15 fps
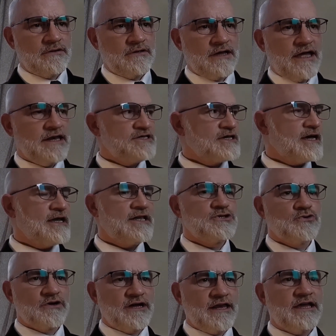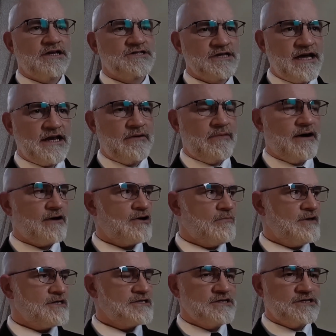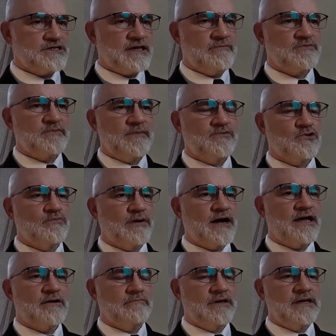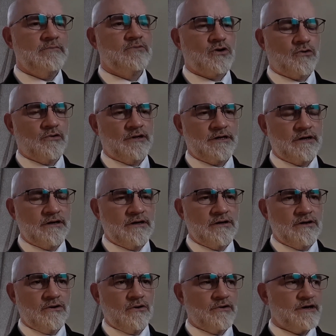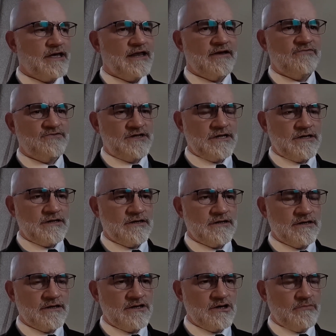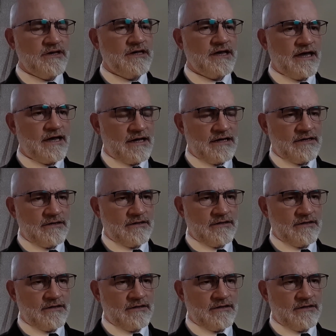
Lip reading: Any Zionists who are getting excited about it are basically the same as people who buy a meme coin or an NFT. You're being had.